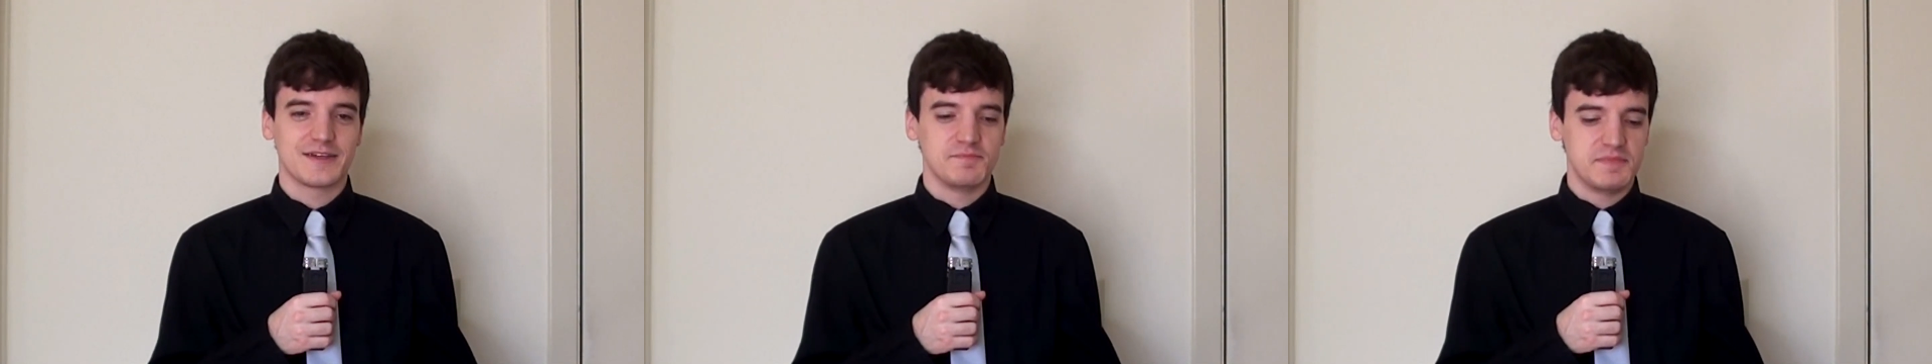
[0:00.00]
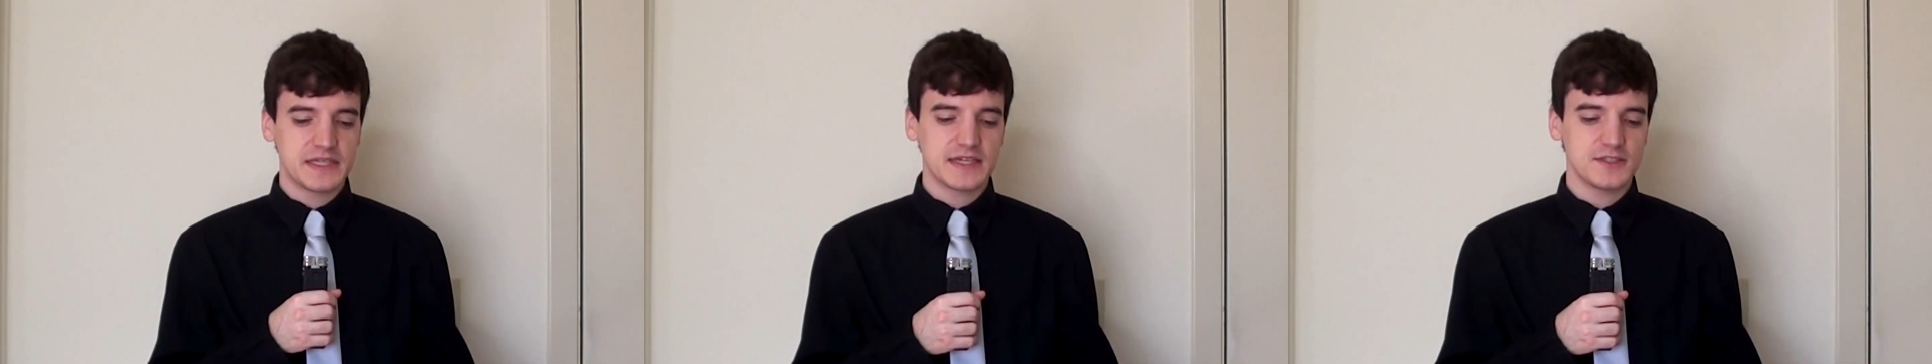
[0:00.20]

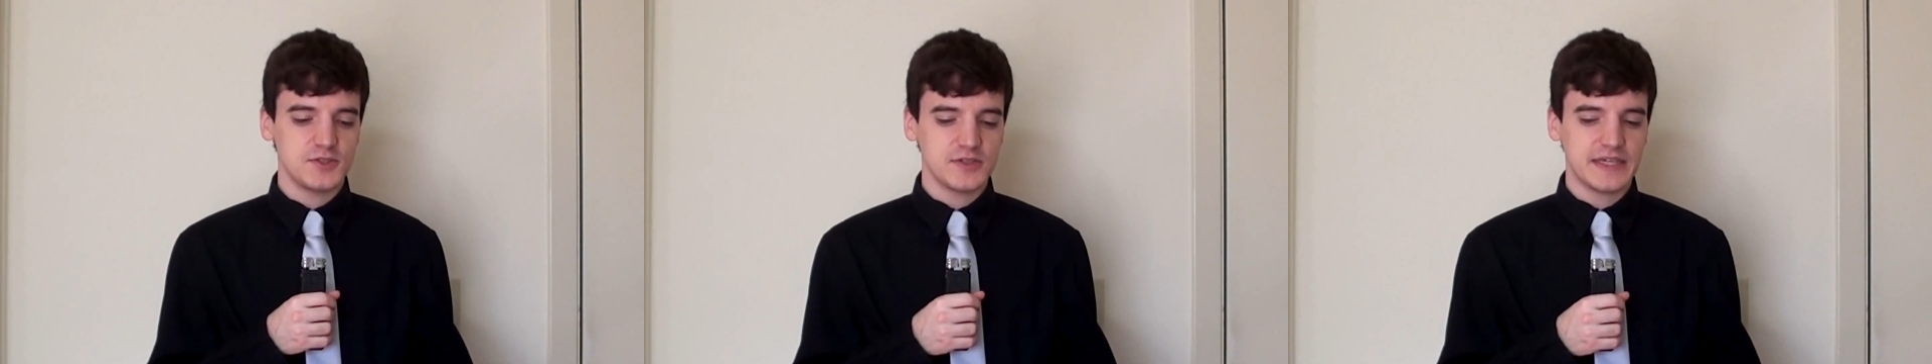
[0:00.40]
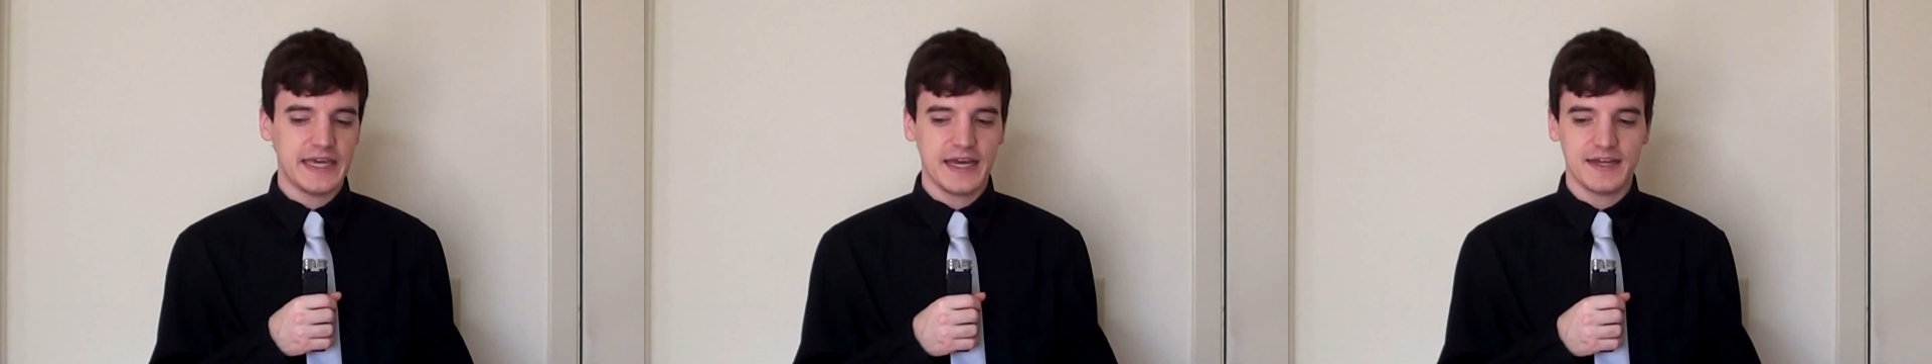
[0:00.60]
because
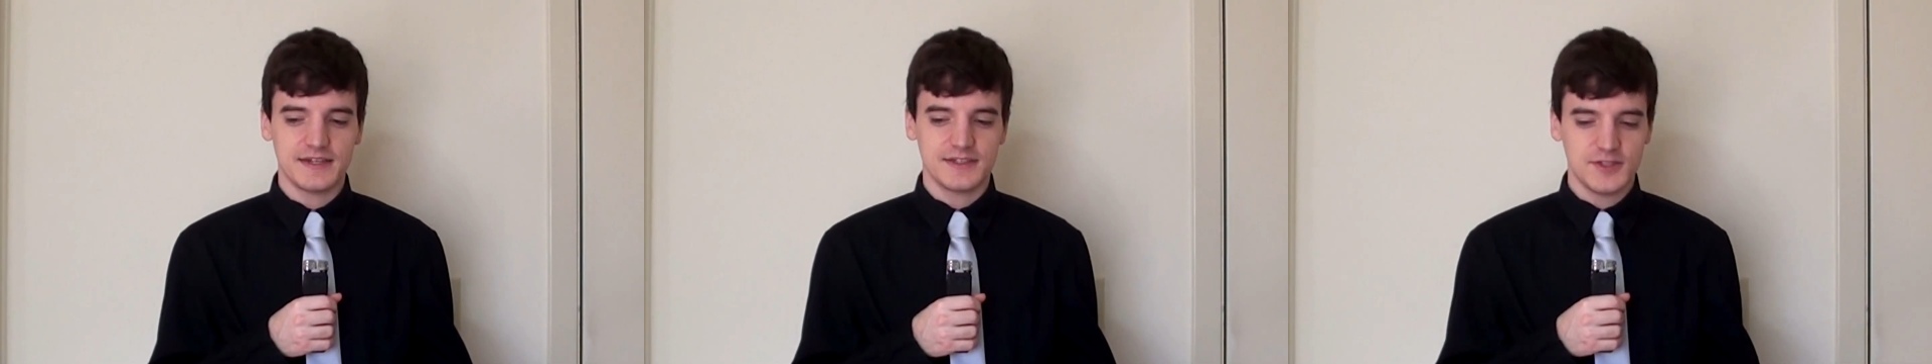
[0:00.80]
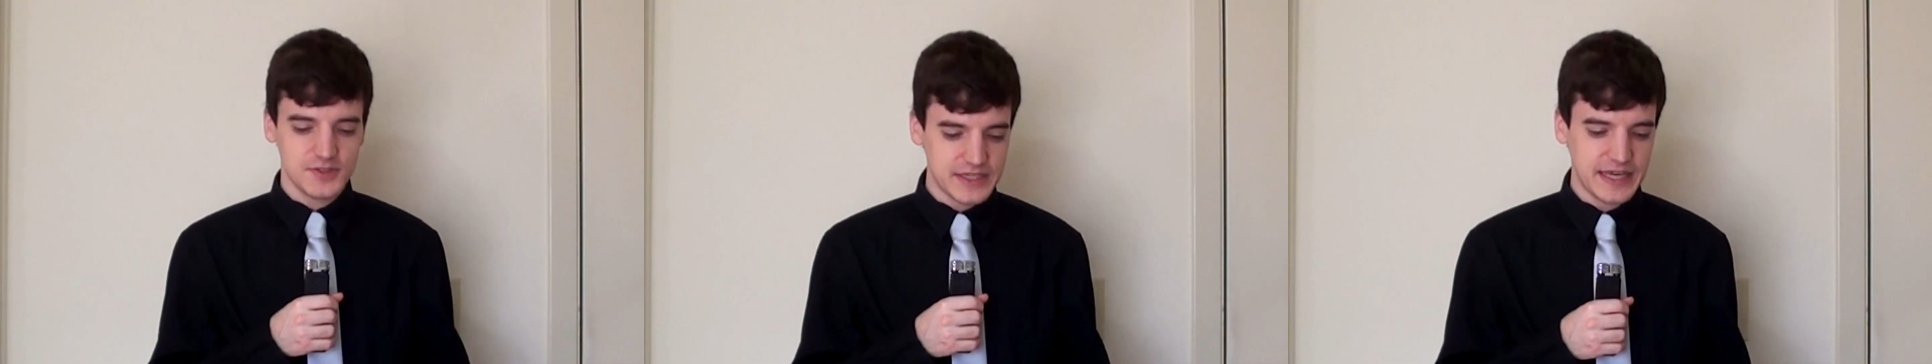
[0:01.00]
you
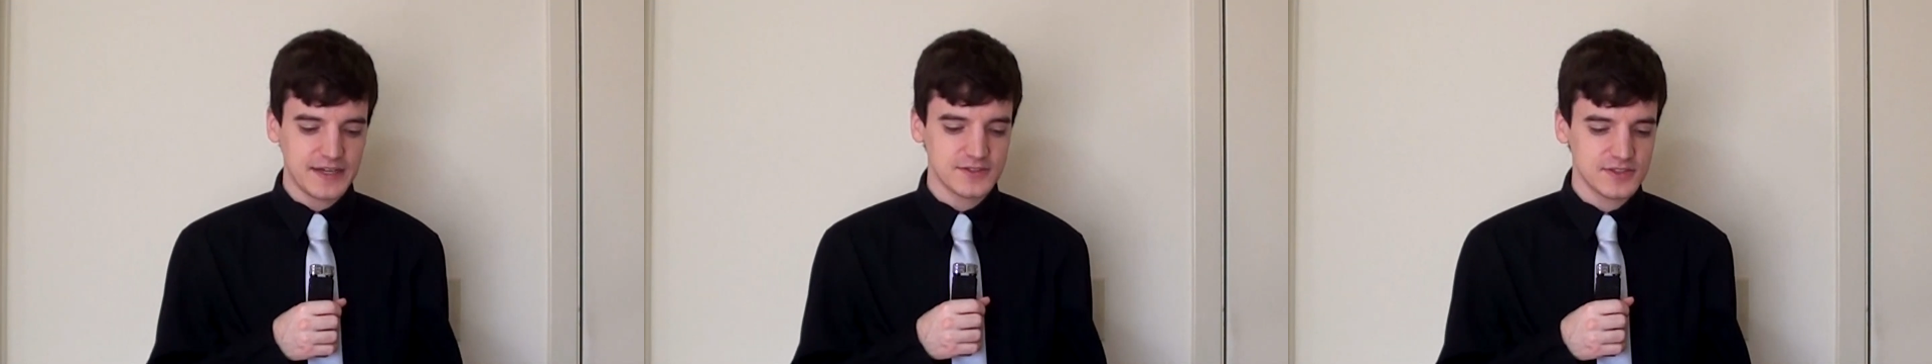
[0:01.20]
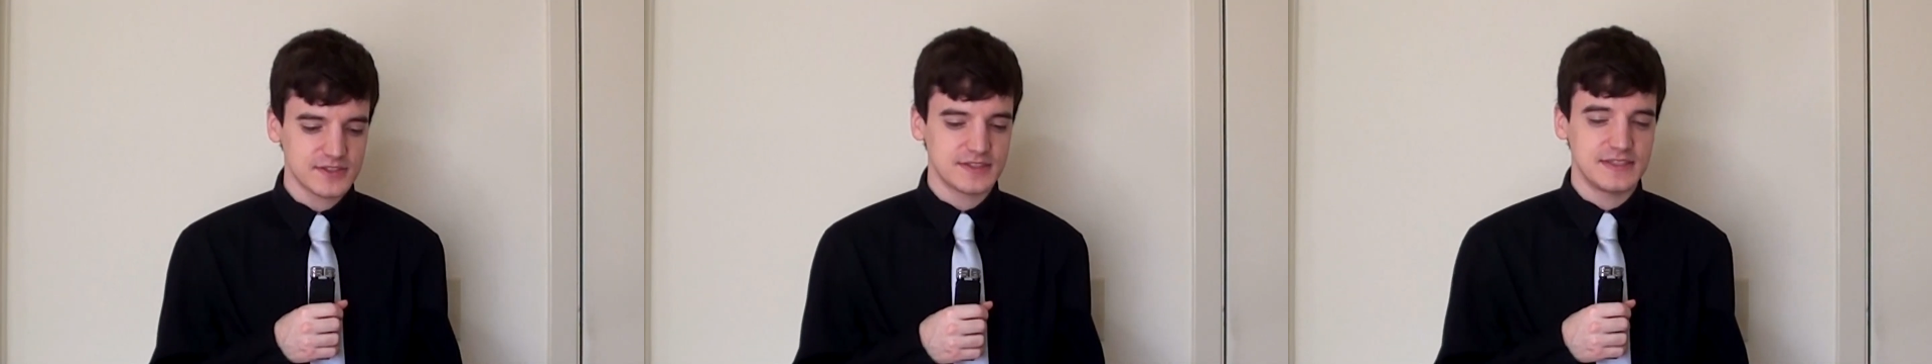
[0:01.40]
can't
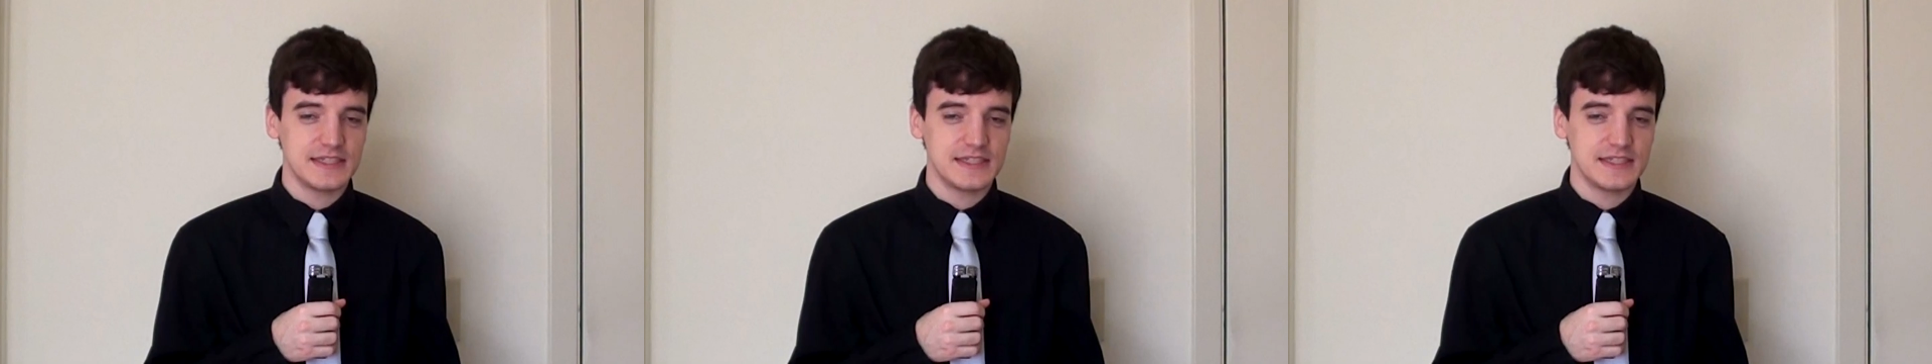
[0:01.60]
just